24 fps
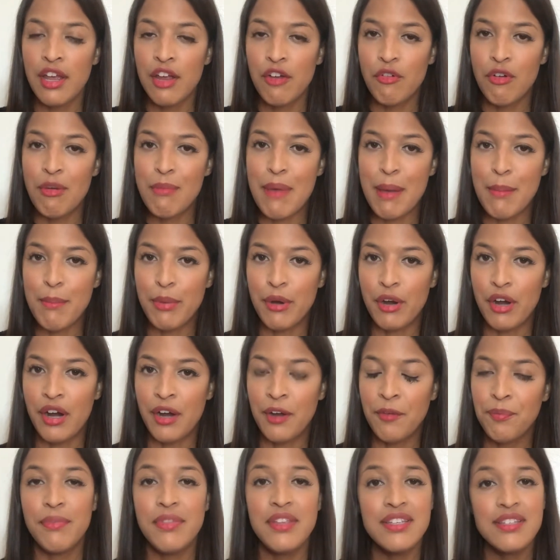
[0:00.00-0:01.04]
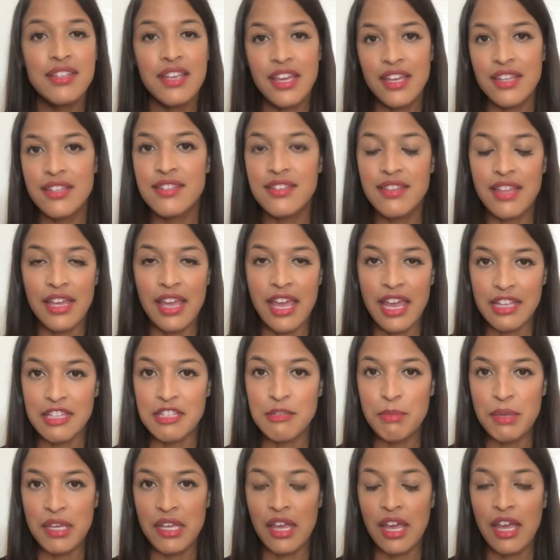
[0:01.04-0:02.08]
Remember, these kids, they can't
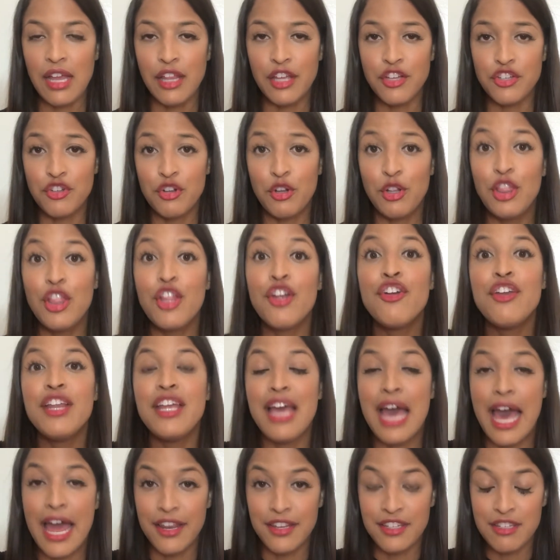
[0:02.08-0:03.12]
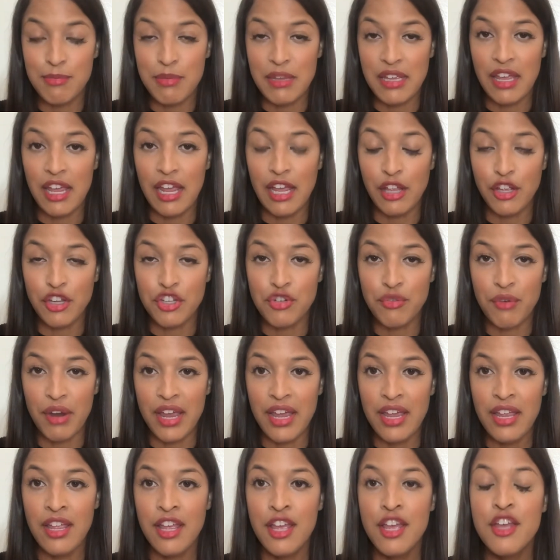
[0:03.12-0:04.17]
speak English. They're learning how to speak English,
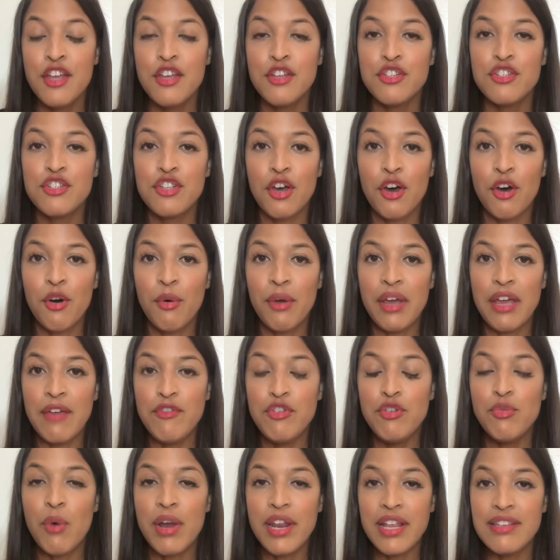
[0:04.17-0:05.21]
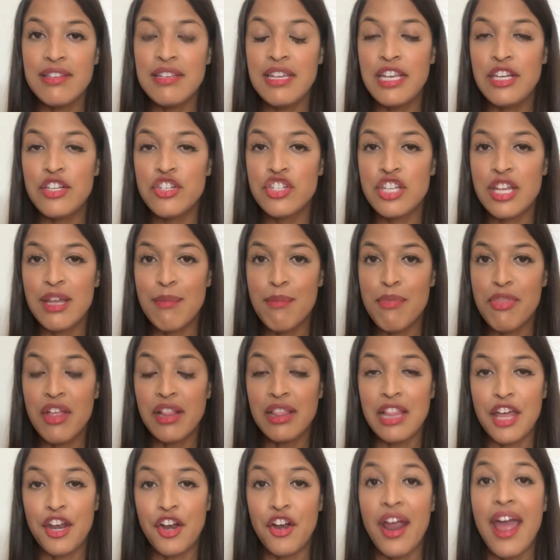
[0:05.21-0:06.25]
right? So if you want to teach them the
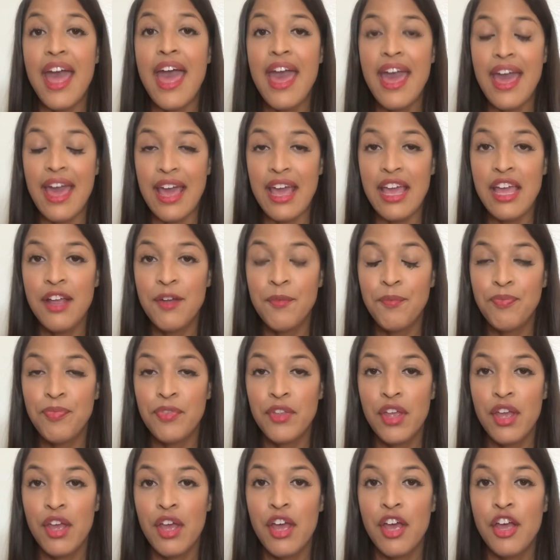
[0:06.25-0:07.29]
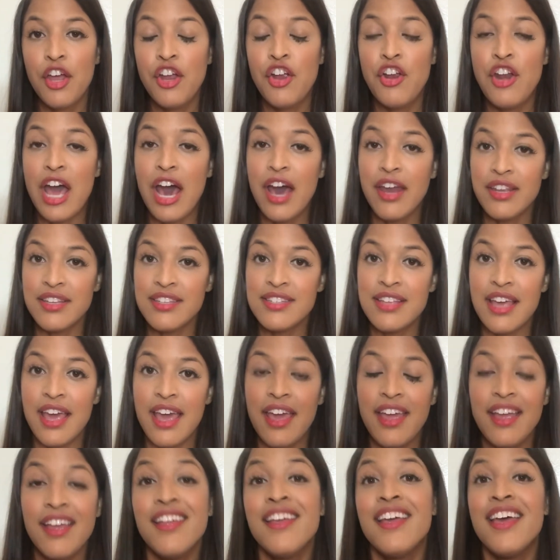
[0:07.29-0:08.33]
letter A, you're not going to
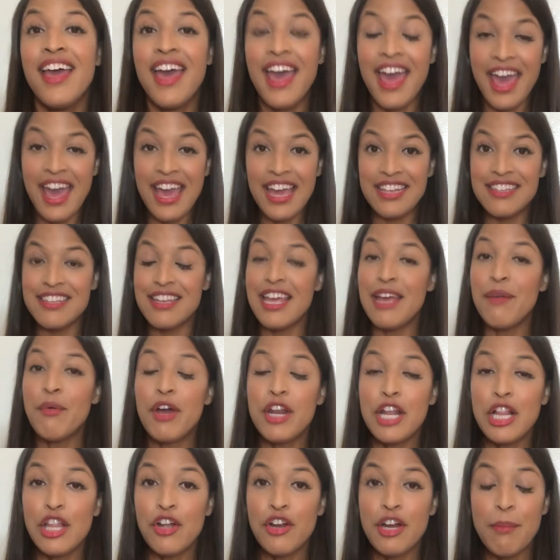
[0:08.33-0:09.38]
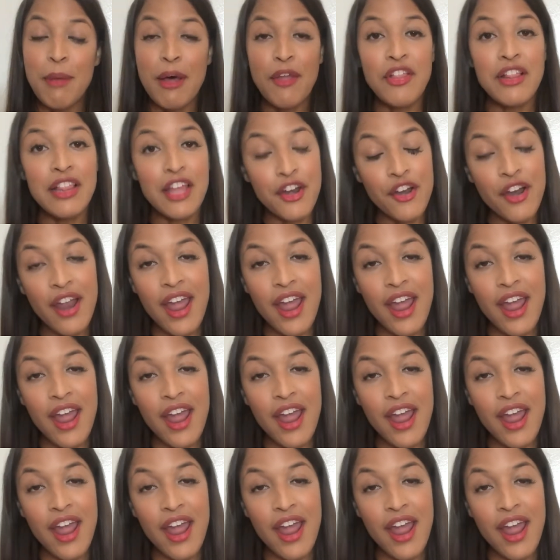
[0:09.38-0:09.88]
say, hey, today we're going to learn about the letter